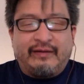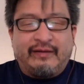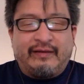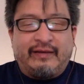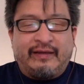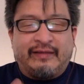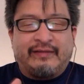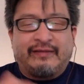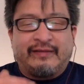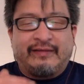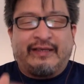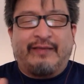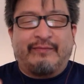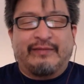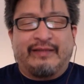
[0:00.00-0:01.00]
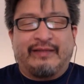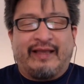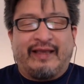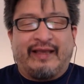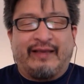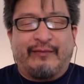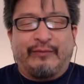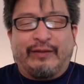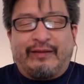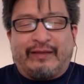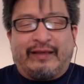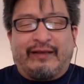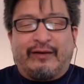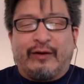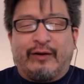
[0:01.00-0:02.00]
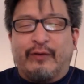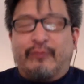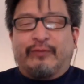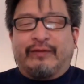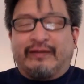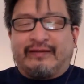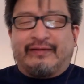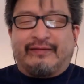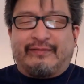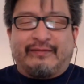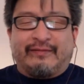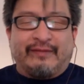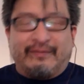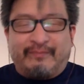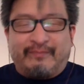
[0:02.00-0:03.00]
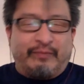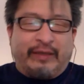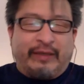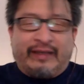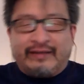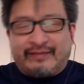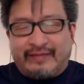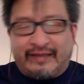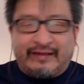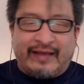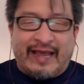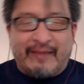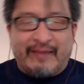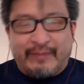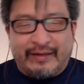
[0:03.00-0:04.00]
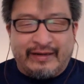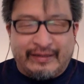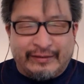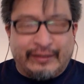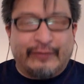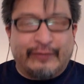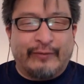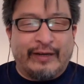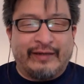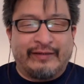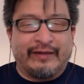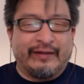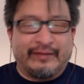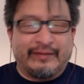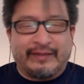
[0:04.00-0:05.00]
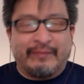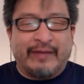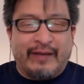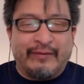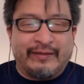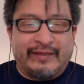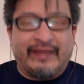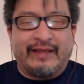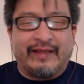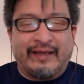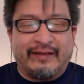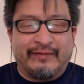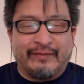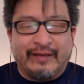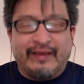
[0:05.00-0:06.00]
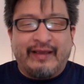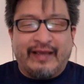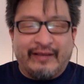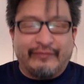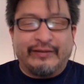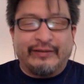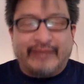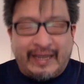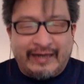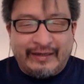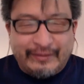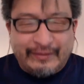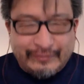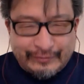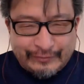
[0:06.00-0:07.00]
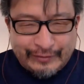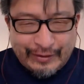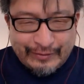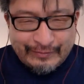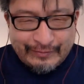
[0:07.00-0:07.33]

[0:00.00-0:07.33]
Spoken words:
it seems like we think, oh, this is the biggest thing that happened in a generation, except now we say that every 10 years or so.